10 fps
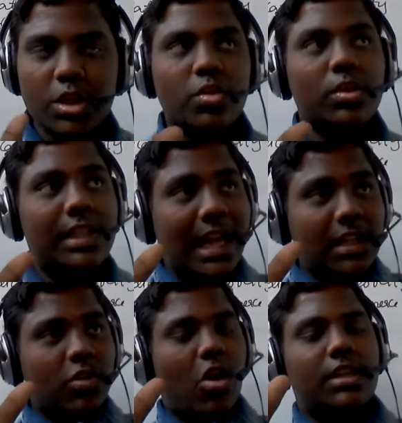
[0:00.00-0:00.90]
So
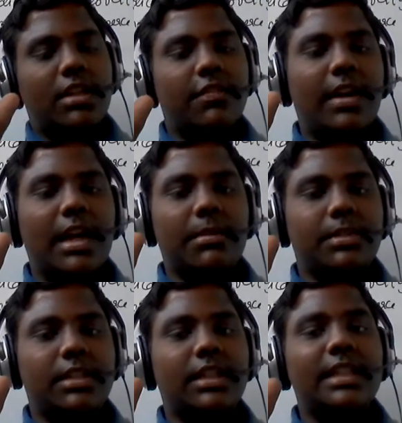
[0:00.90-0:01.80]
that cotton
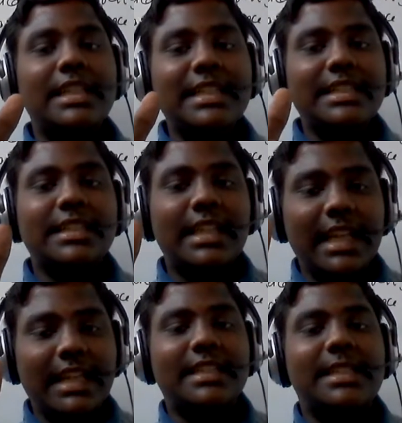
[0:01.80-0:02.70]
farmer
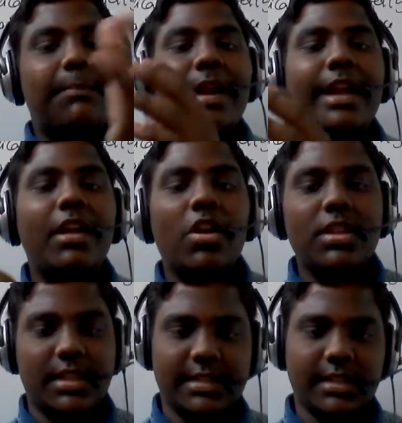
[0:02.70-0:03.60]
he is depending
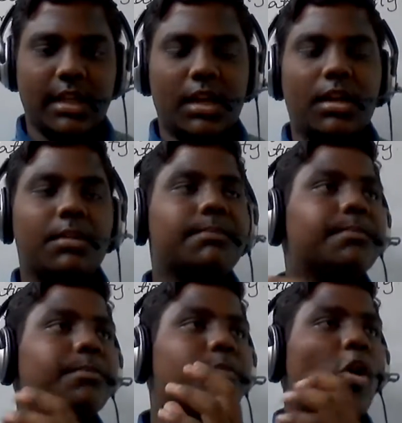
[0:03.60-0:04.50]
on this
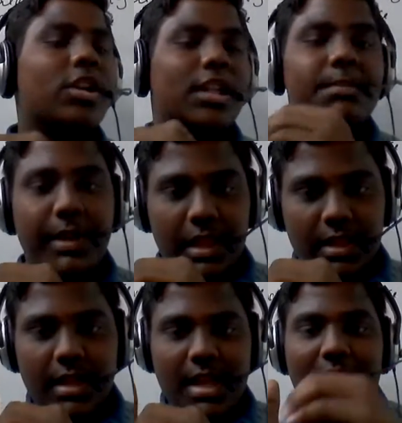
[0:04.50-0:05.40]
cotton mill,
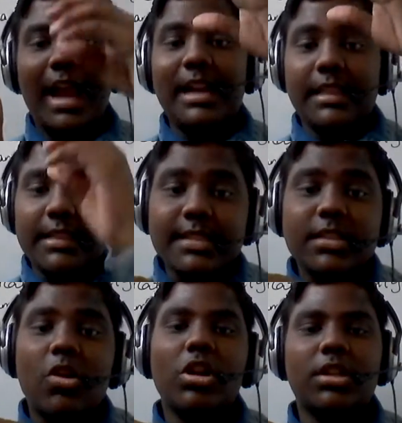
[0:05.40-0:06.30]
and
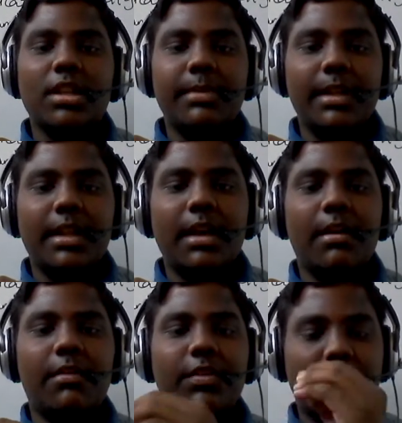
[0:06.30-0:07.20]
this cotton mill
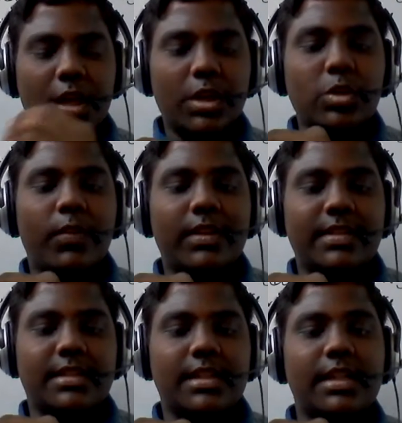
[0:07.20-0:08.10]
worker whoever
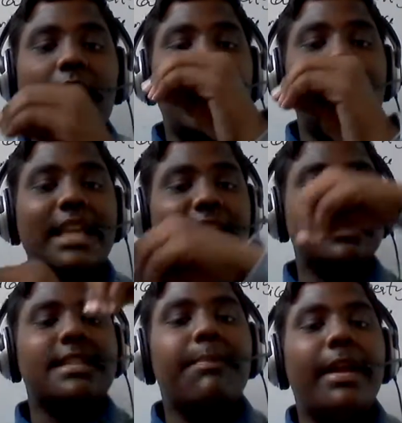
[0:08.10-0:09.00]
is there, he
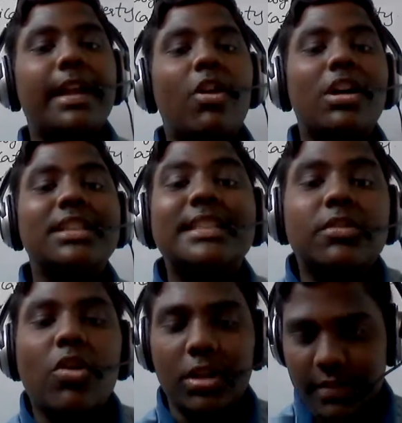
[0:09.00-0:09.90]
is depending on
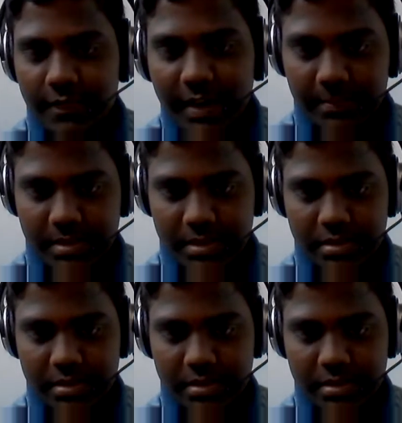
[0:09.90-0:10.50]
this cotton farmer.